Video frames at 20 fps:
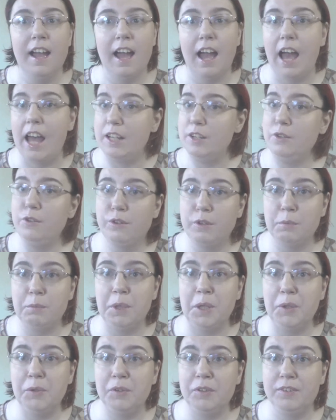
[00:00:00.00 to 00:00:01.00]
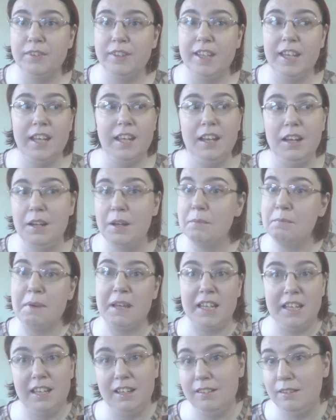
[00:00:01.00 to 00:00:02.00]
I used to play when I was a kid. My
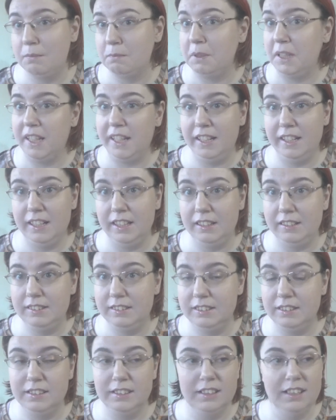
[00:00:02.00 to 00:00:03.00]
kids played it.